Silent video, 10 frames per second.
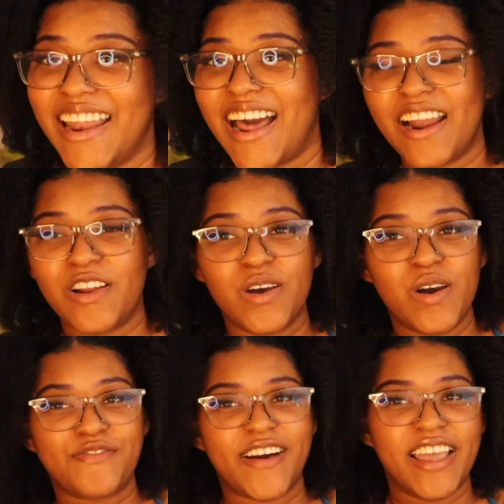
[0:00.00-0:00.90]
And I don't
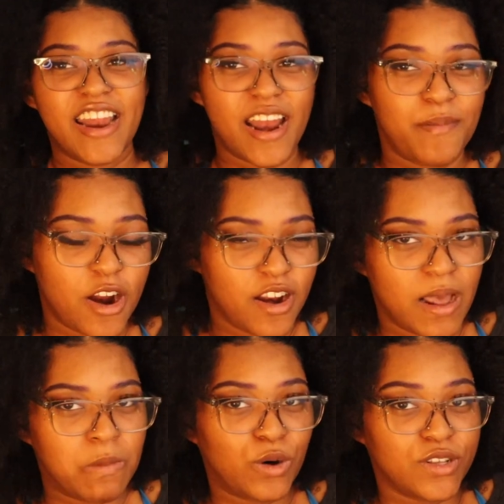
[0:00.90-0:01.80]
know if I ended up hurting
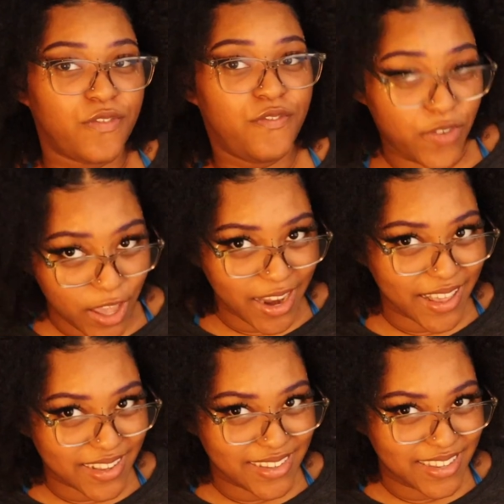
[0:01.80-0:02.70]
that boy's
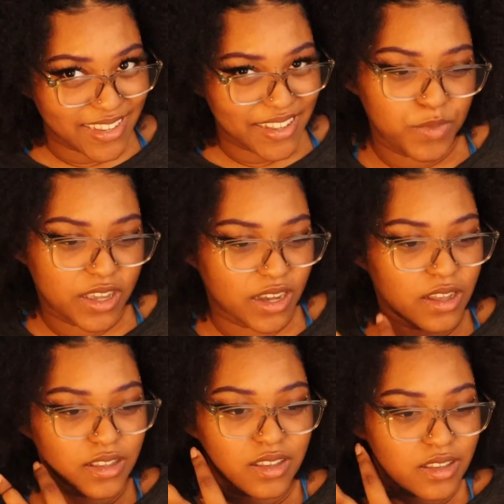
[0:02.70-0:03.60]
feelings
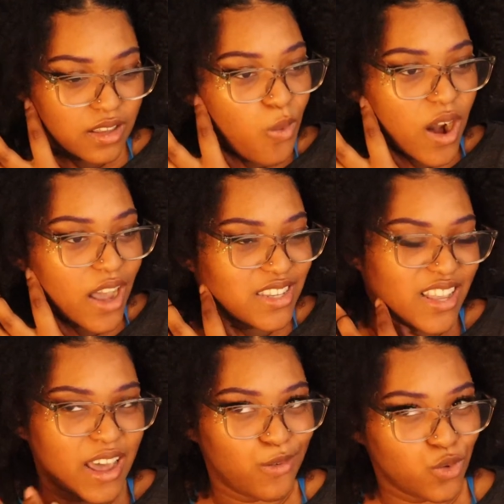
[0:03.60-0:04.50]
because what I
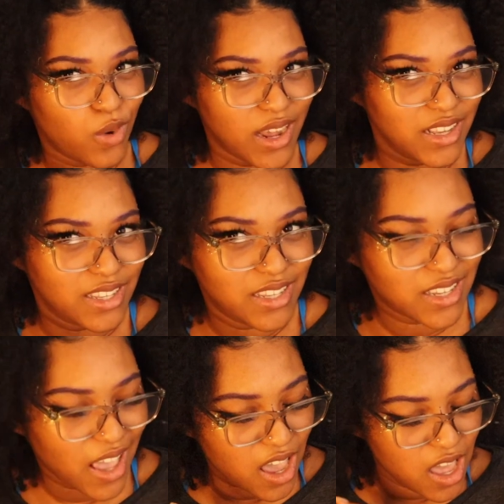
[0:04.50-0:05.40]
said was what I
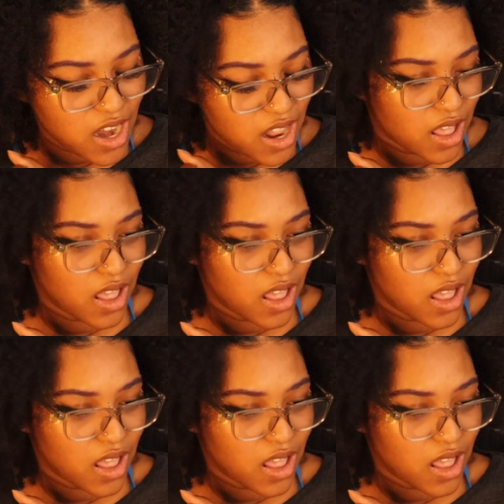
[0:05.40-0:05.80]
said.